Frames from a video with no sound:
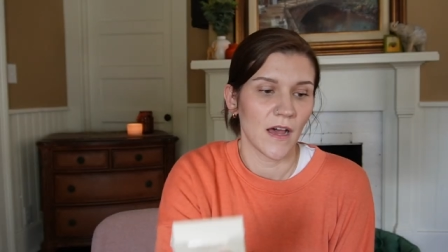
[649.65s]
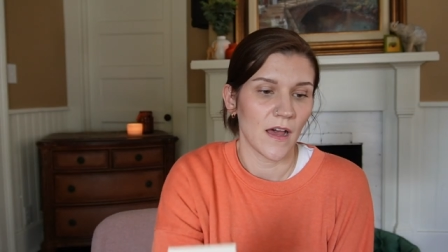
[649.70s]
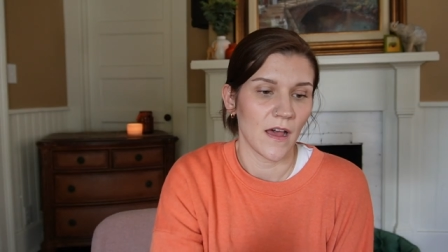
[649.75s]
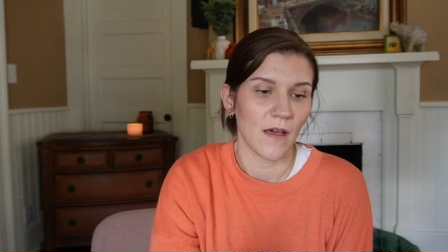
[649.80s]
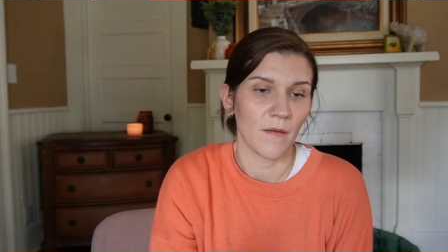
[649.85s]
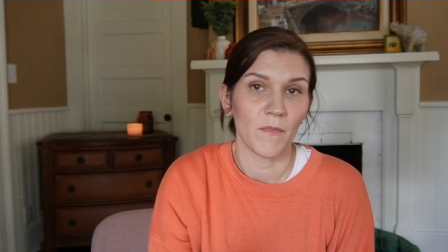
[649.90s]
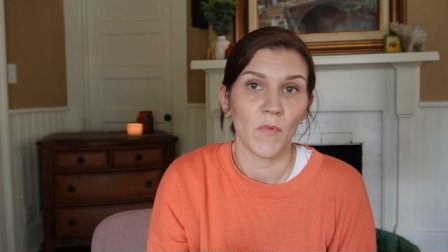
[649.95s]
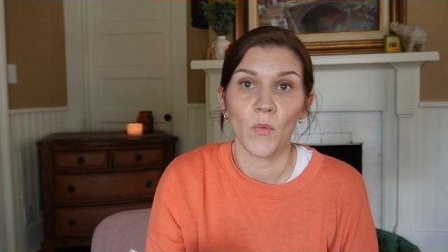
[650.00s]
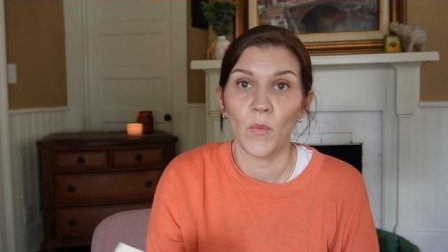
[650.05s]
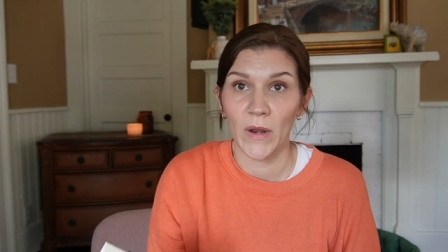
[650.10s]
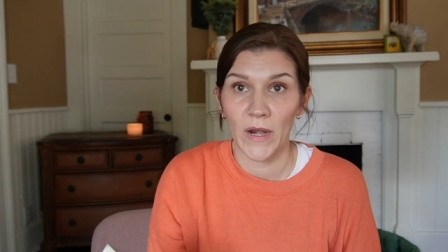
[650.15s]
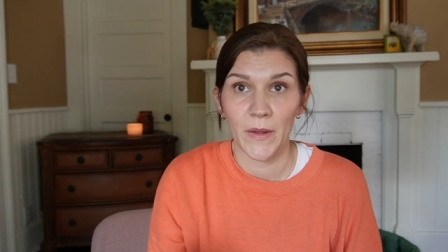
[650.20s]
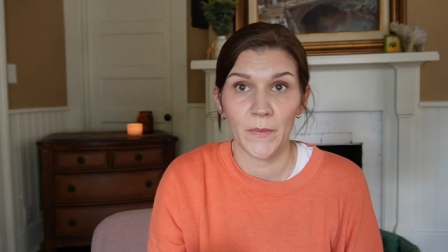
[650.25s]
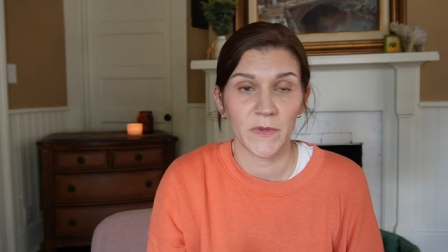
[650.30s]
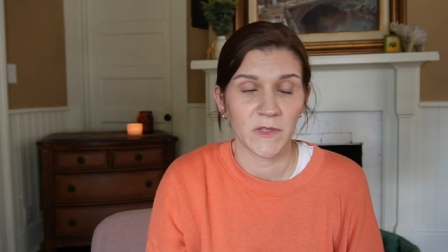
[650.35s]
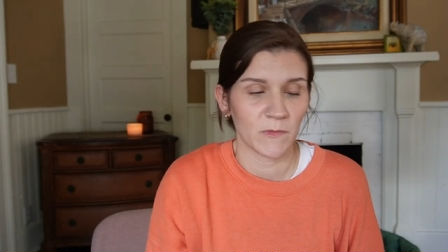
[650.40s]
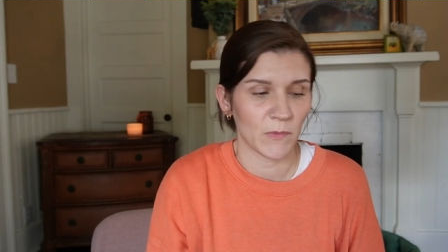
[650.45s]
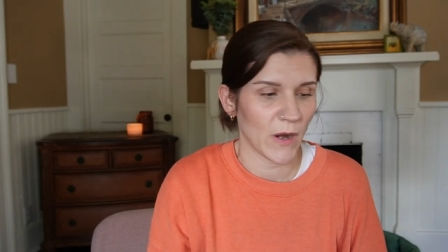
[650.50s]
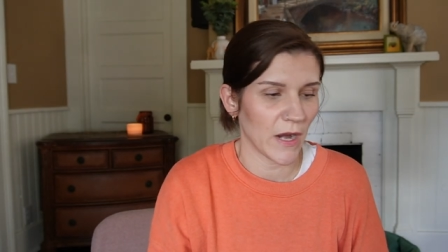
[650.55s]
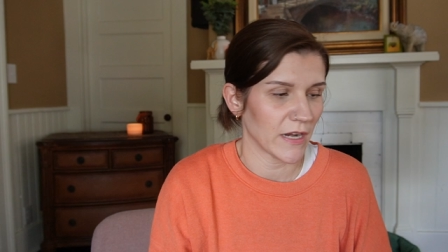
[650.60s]
um, when I
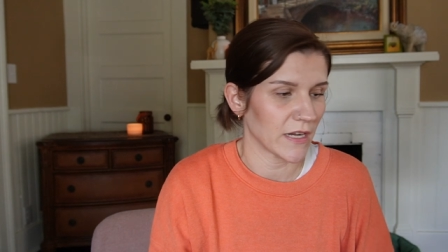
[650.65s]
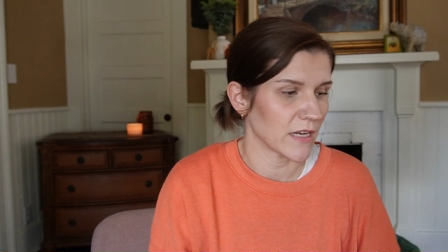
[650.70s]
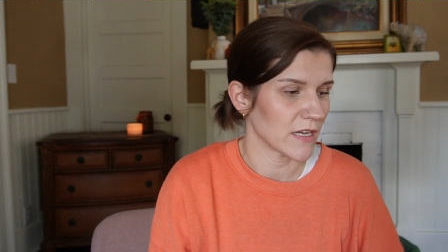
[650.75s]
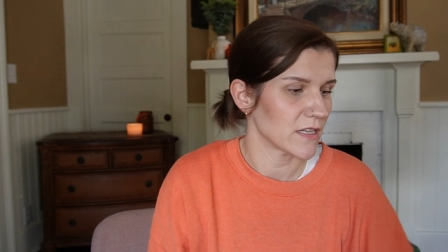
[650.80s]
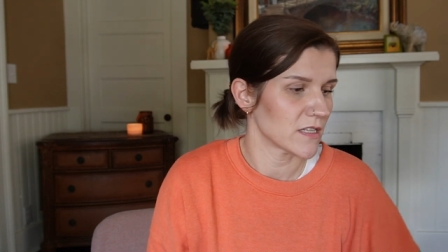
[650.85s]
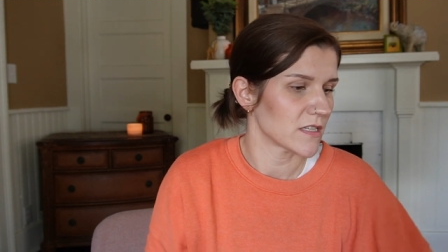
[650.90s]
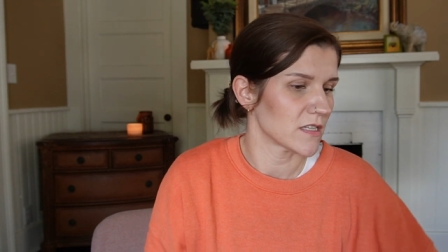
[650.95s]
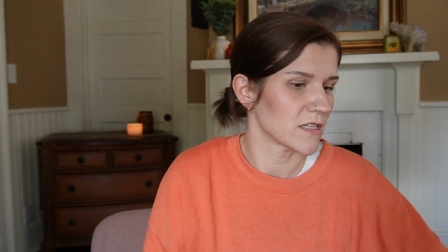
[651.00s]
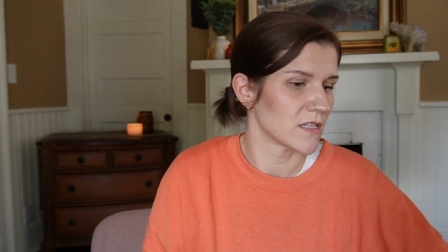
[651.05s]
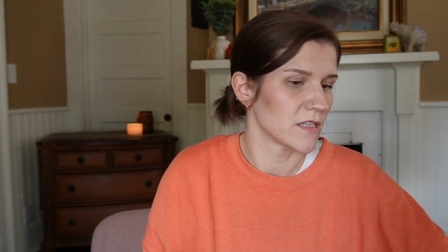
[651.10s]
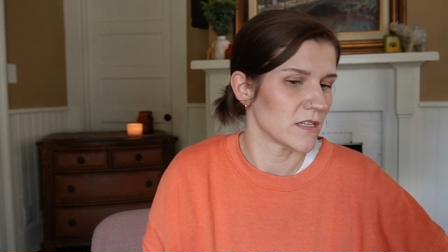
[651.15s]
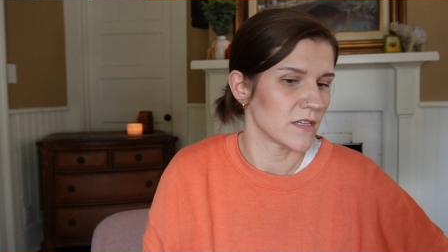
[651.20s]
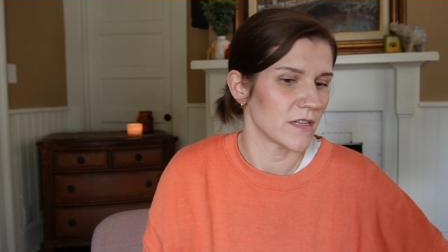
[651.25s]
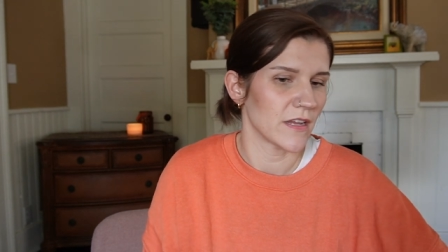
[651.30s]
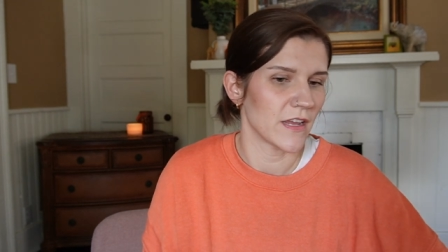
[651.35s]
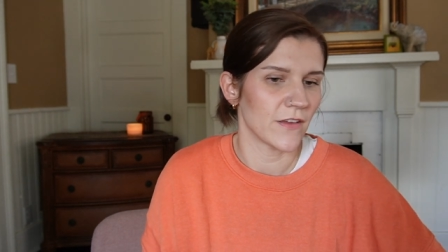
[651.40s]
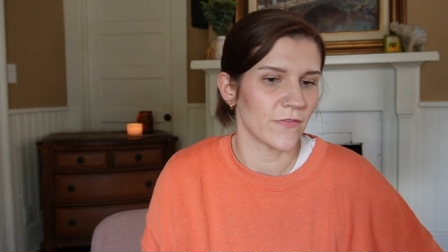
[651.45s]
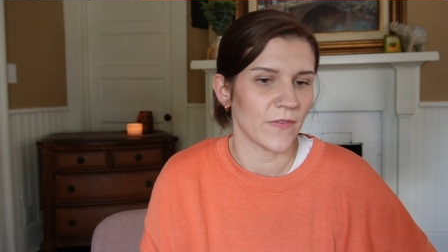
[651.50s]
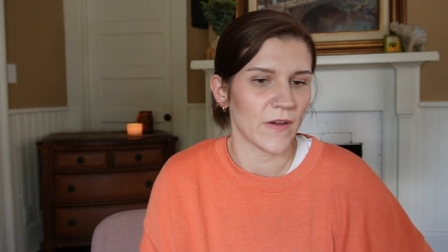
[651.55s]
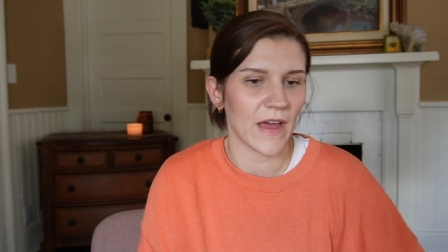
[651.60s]
was pregnant.
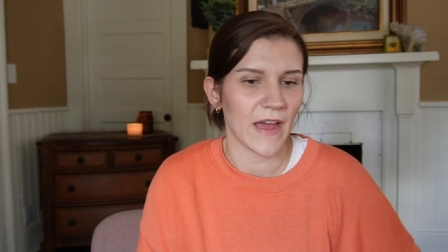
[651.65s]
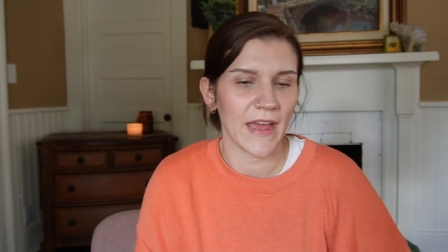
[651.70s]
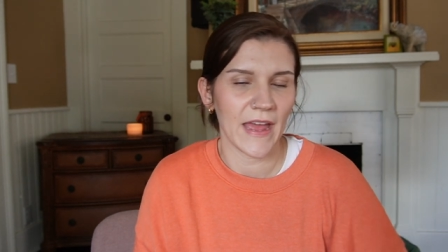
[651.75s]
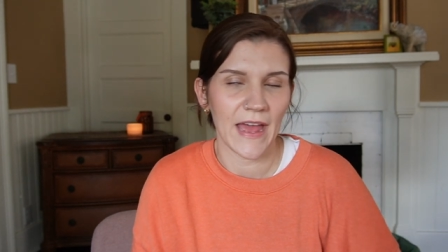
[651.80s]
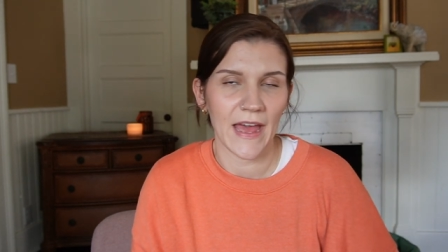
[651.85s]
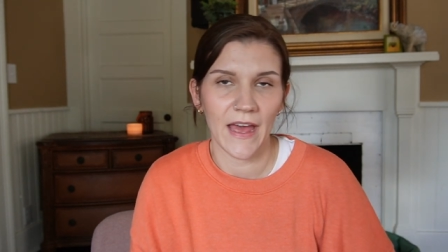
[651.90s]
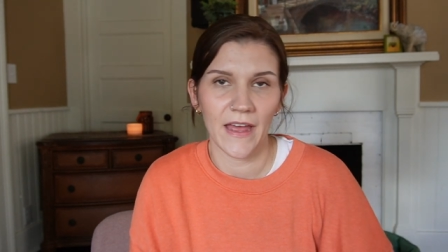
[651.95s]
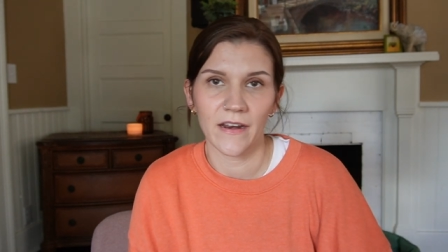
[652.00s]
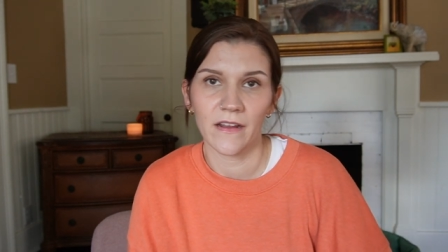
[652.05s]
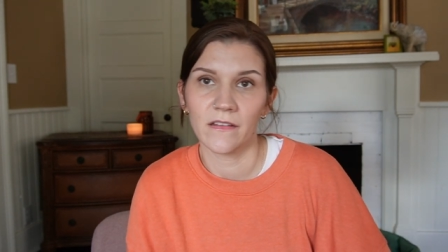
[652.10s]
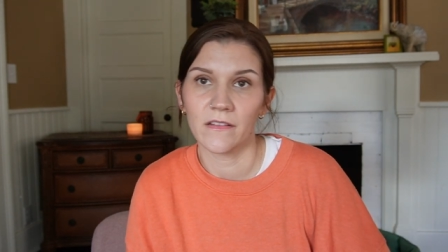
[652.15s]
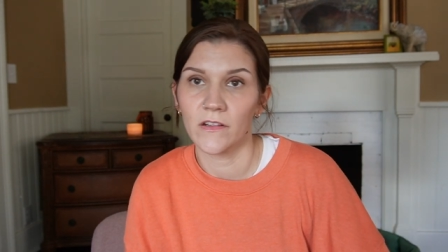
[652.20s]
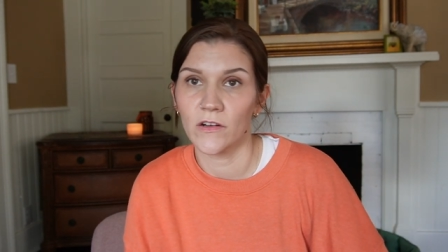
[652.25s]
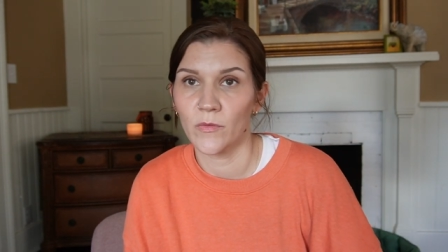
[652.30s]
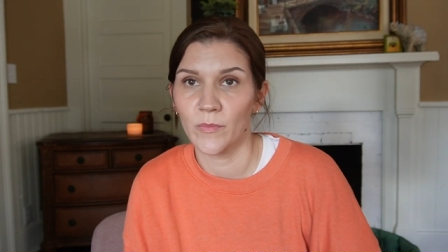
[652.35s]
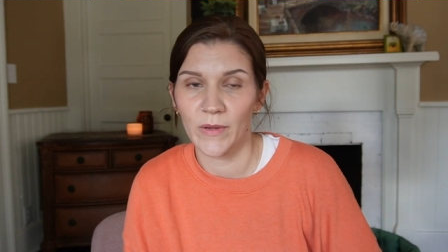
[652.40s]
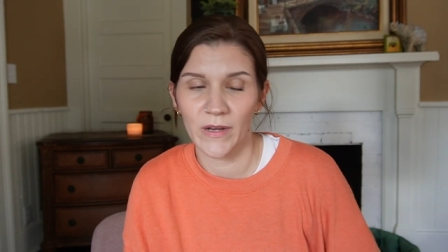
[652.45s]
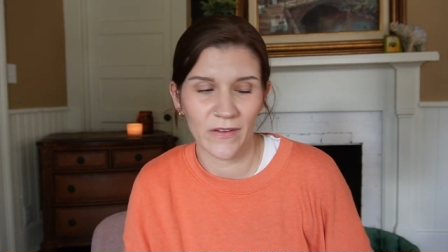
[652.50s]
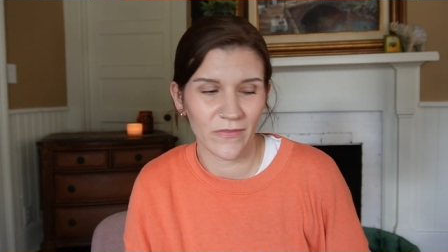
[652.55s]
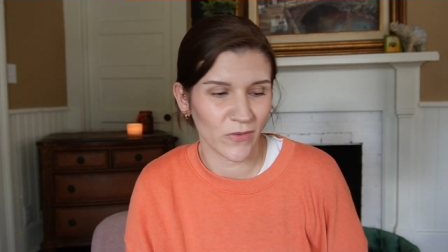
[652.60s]
If I had a
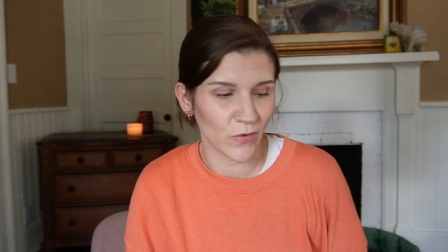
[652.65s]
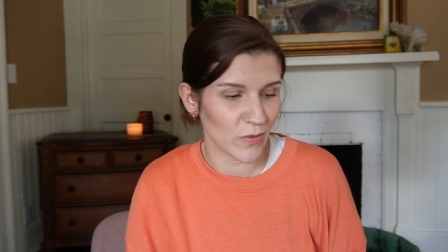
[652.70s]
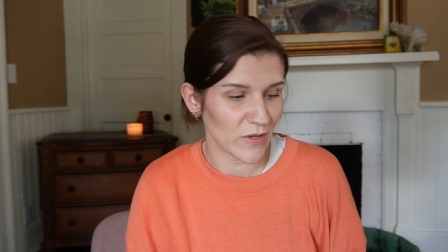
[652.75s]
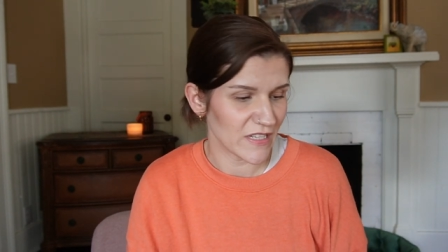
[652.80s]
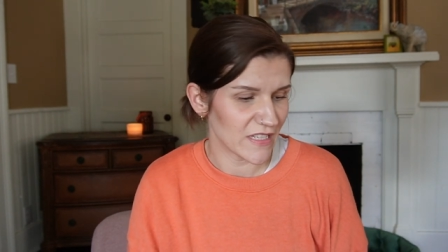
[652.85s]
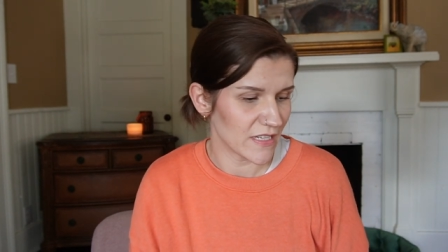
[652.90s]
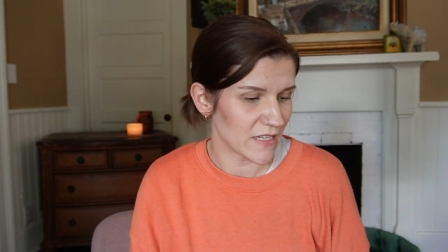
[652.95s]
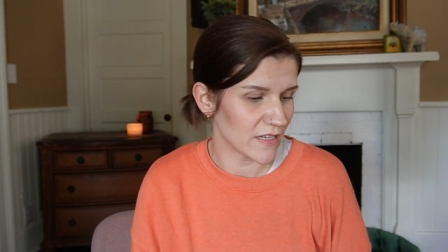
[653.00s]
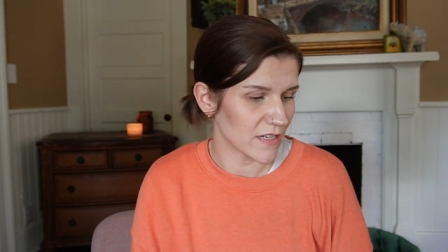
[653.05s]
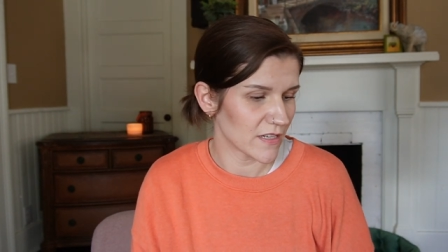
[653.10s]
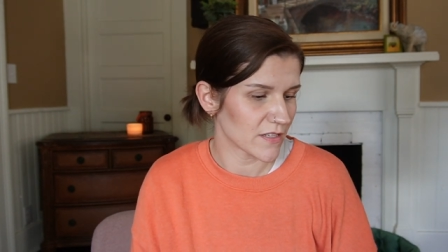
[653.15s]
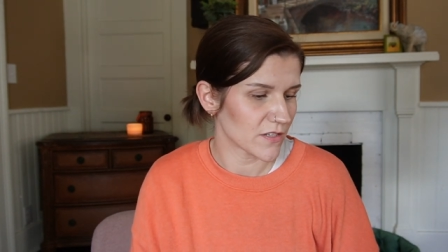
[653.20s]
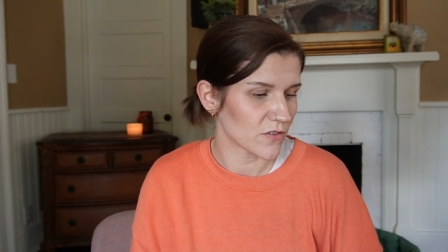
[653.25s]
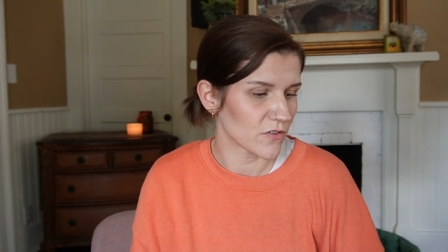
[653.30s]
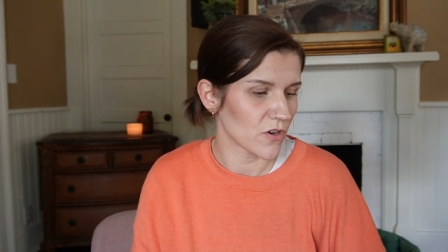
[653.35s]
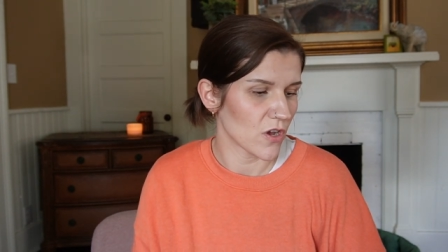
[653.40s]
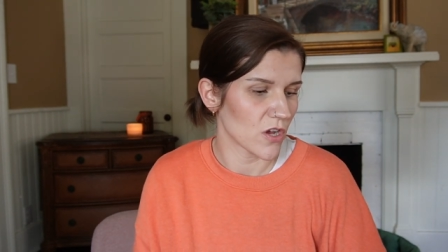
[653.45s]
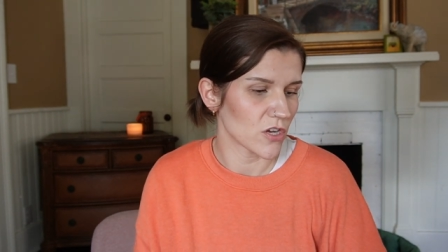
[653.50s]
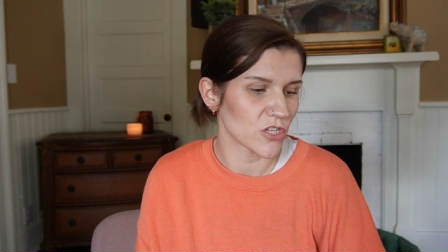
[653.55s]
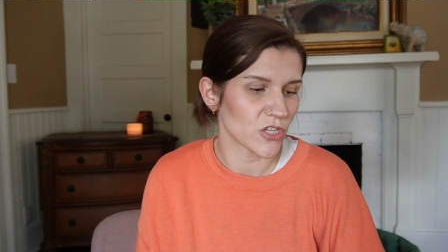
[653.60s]
little bit of queasiness or
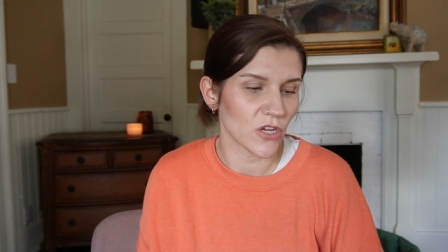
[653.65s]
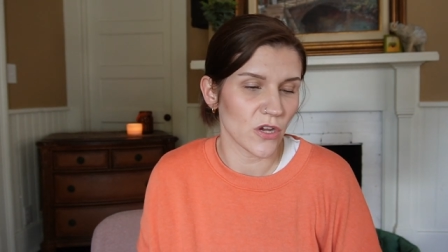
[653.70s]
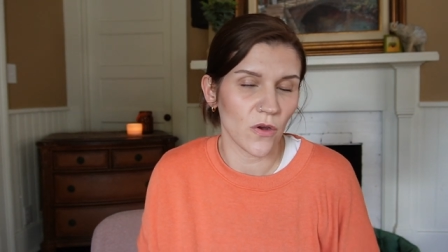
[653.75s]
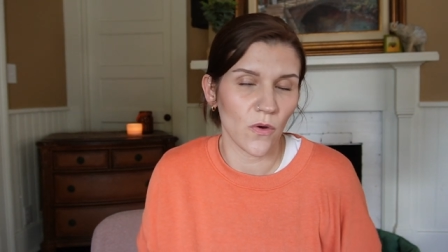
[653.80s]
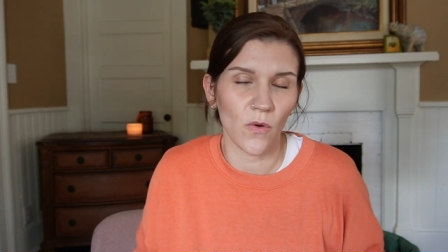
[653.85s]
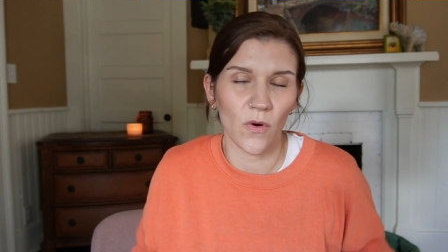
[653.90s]
nausea,